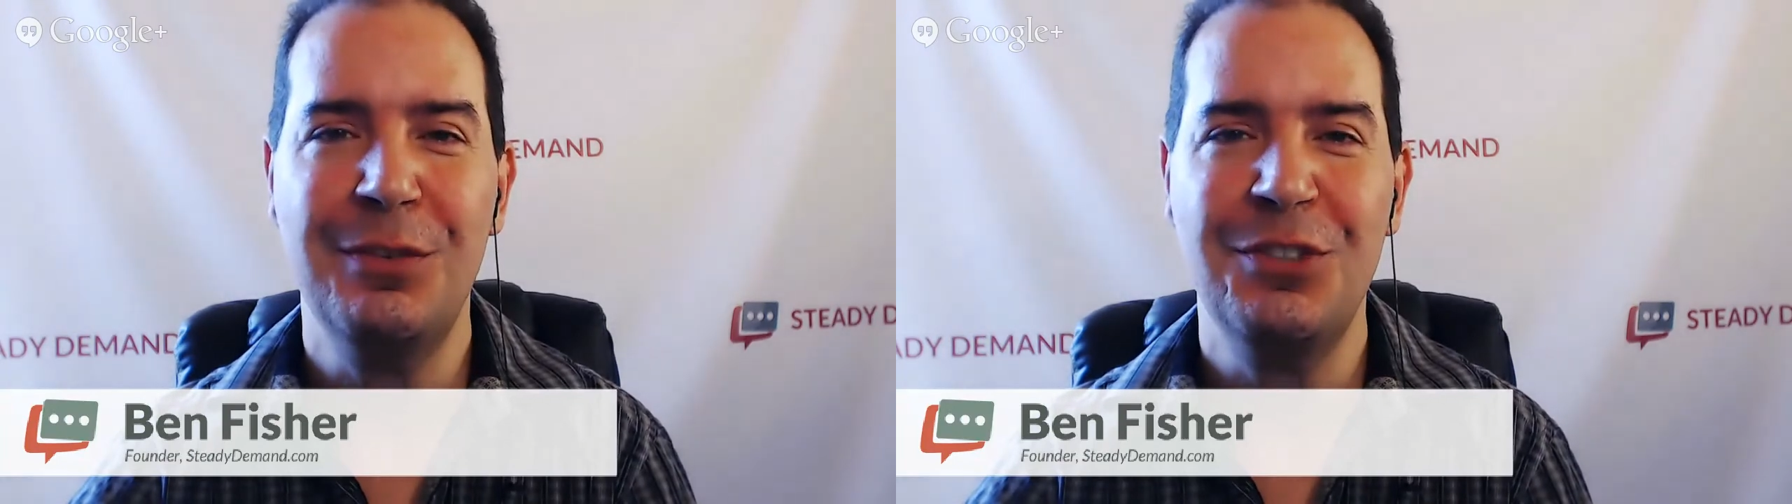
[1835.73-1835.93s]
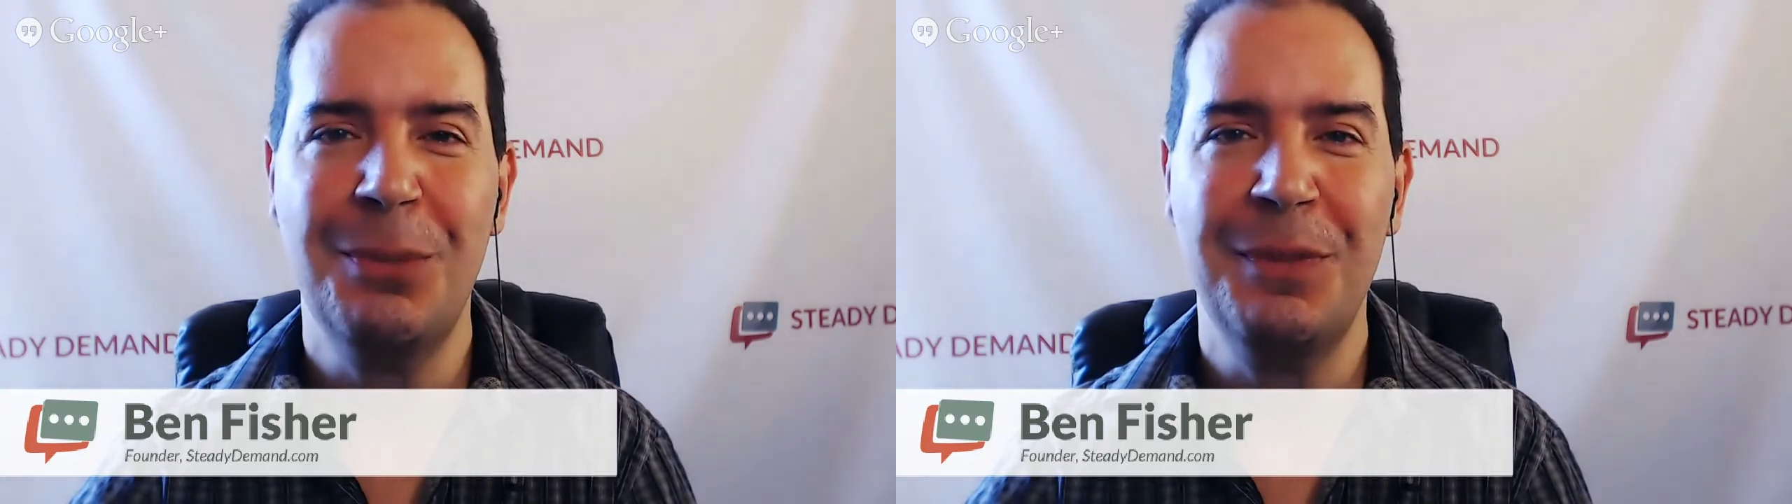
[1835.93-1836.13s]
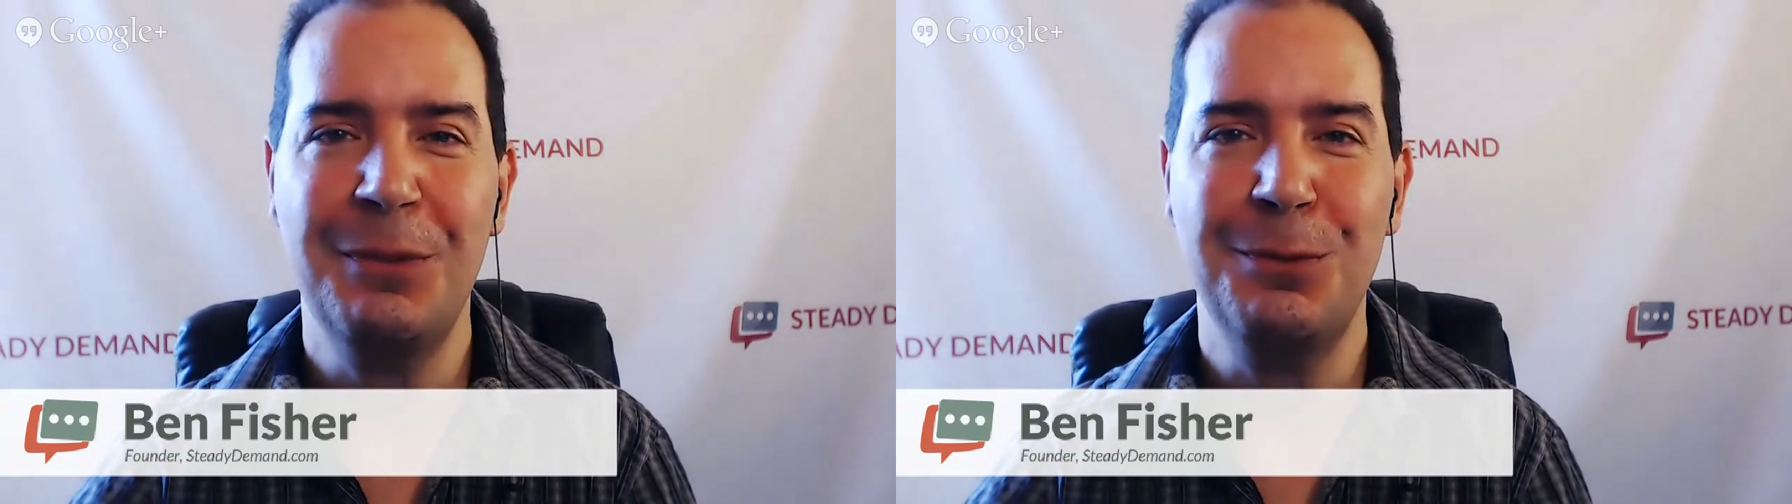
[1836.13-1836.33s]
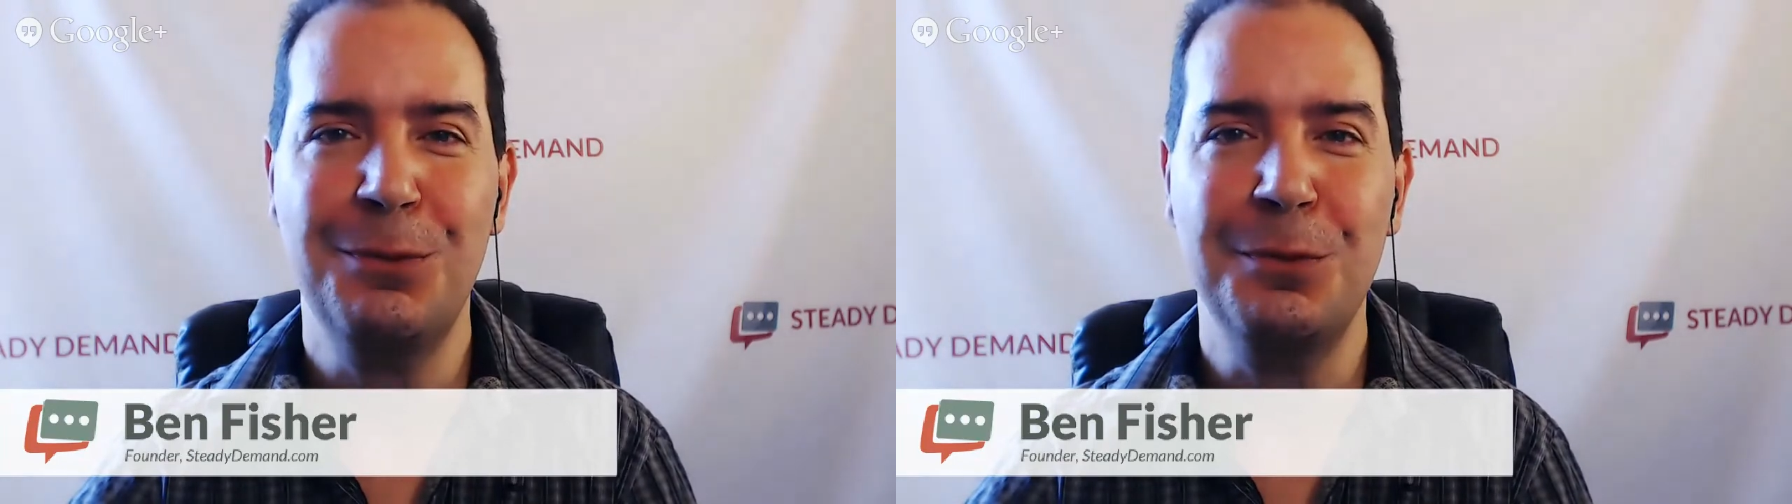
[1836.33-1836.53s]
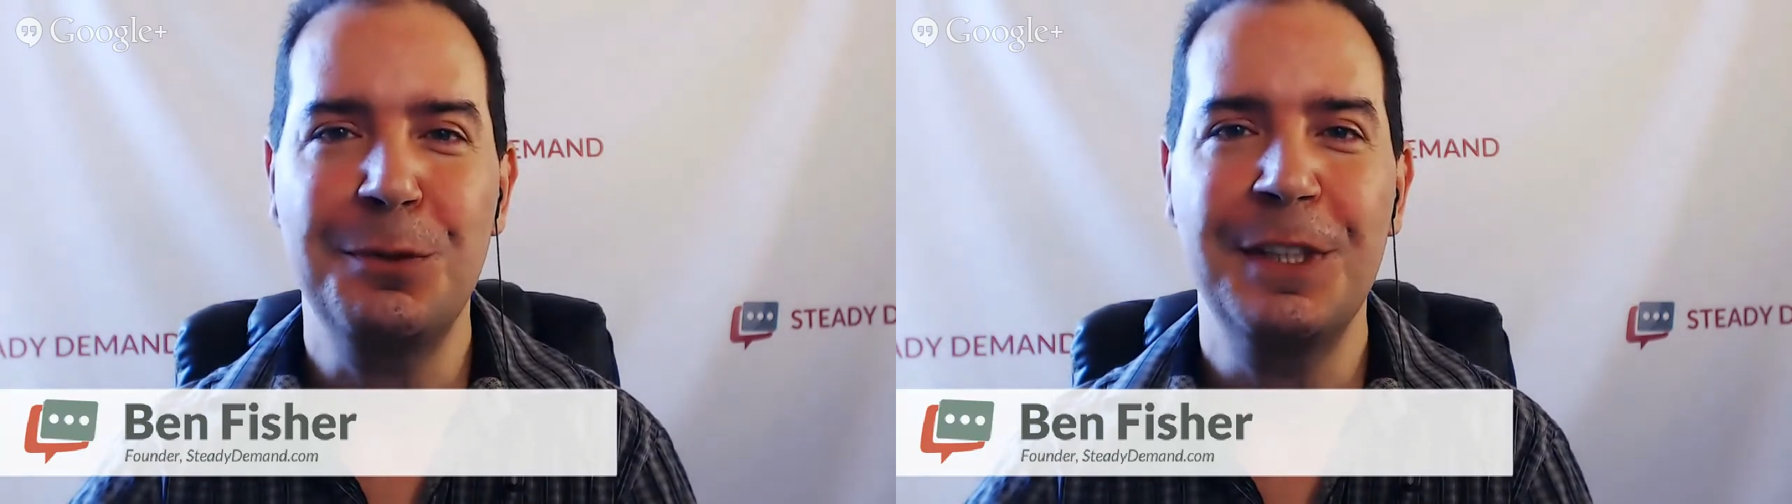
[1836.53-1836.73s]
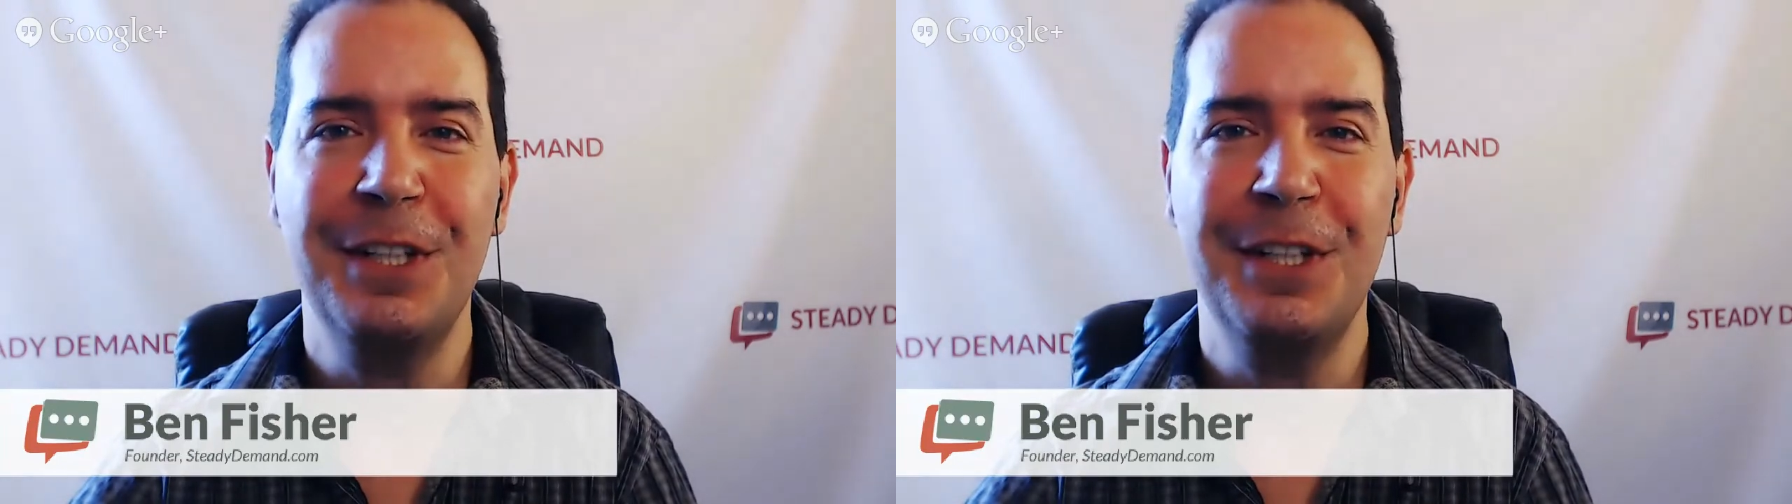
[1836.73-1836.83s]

something really